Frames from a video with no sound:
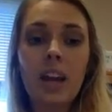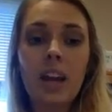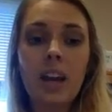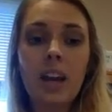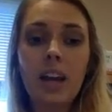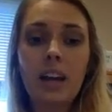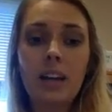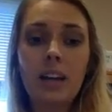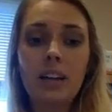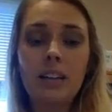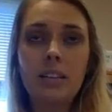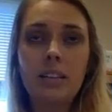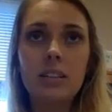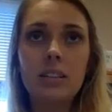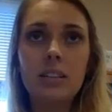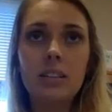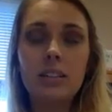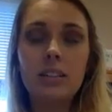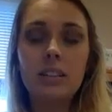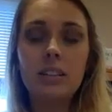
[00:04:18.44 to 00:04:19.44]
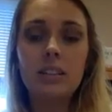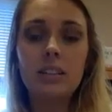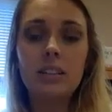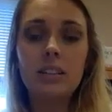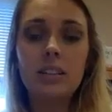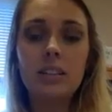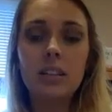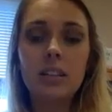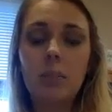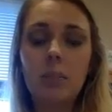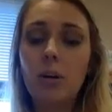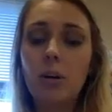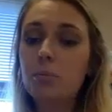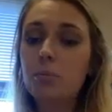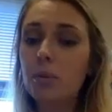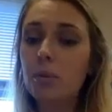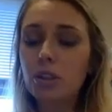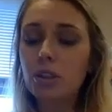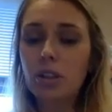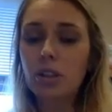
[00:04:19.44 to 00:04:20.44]
And
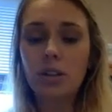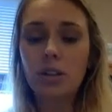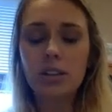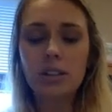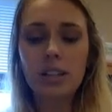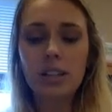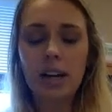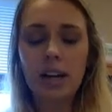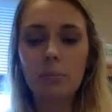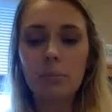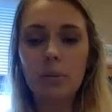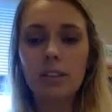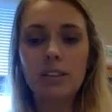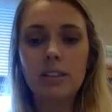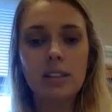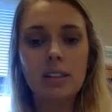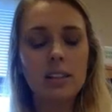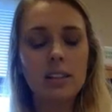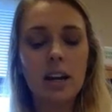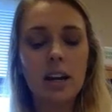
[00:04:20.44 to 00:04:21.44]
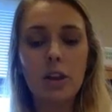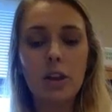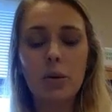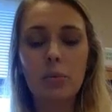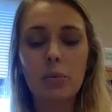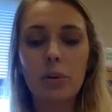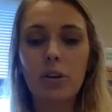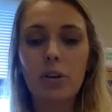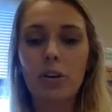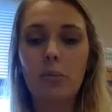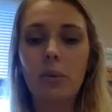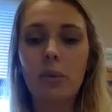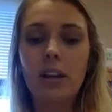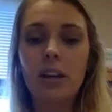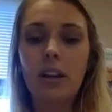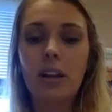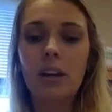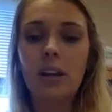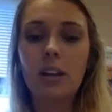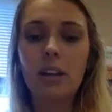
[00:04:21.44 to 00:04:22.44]
multiple students had been sent out of the room,
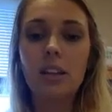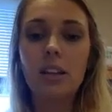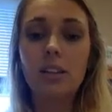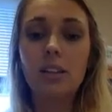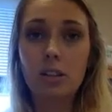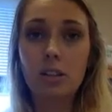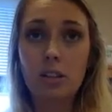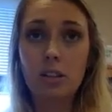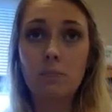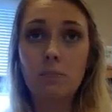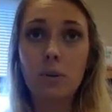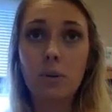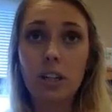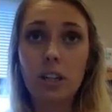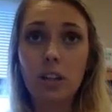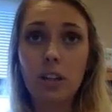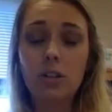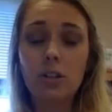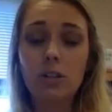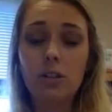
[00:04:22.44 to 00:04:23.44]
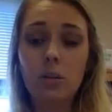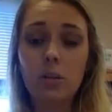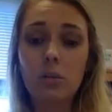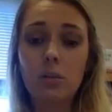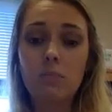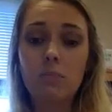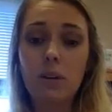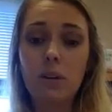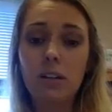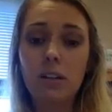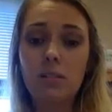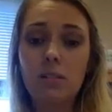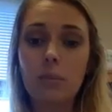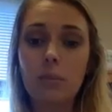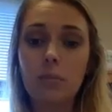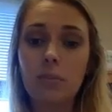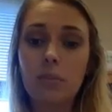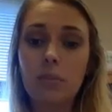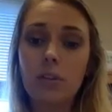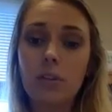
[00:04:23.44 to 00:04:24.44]
and this particular student was being
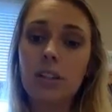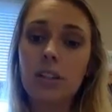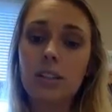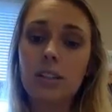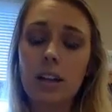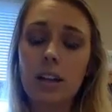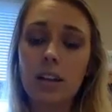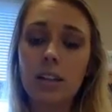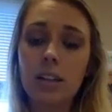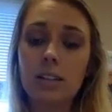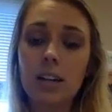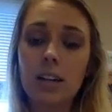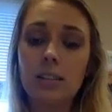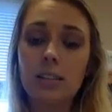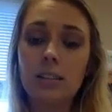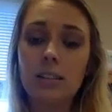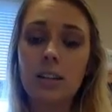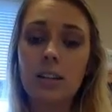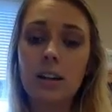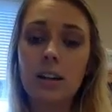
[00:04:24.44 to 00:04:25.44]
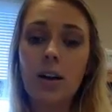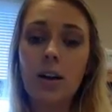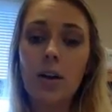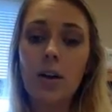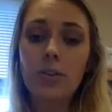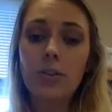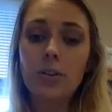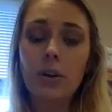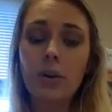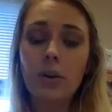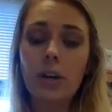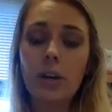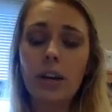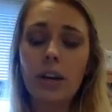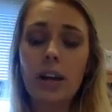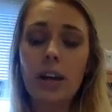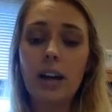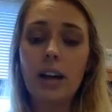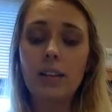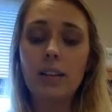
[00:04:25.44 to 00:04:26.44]
disruptive during a spelling test. So he
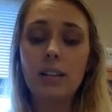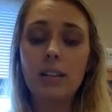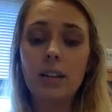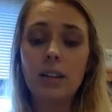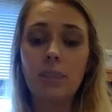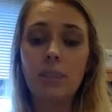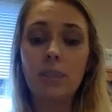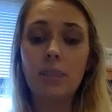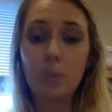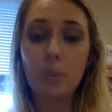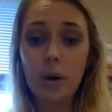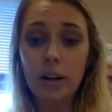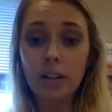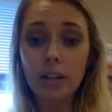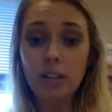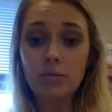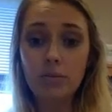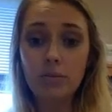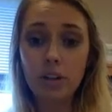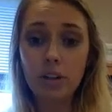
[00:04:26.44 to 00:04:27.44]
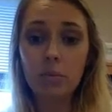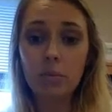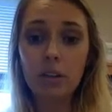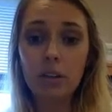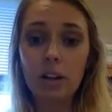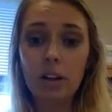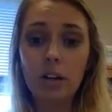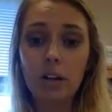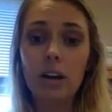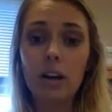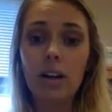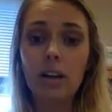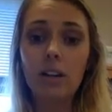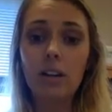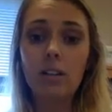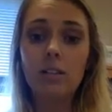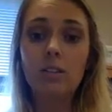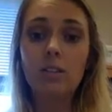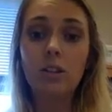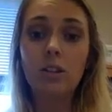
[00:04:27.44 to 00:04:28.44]
had asked him twice verbally
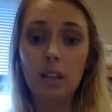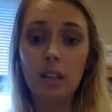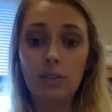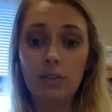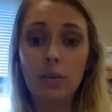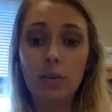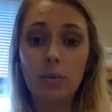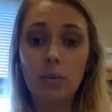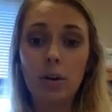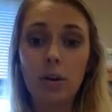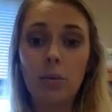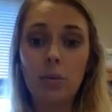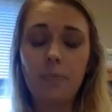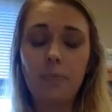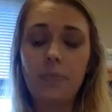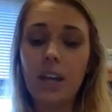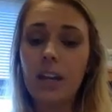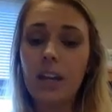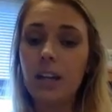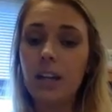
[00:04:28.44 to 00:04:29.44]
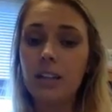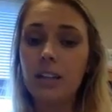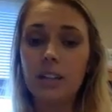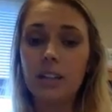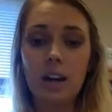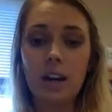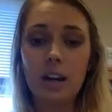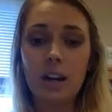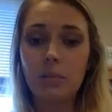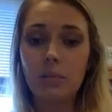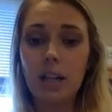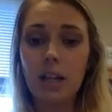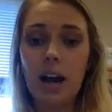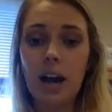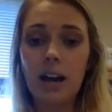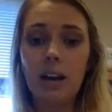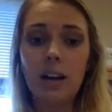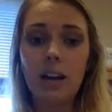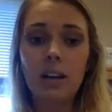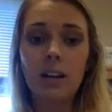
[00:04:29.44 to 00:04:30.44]
already to leave the room, and he did not
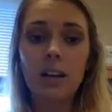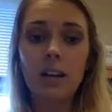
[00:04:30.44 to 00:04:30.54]
oblige.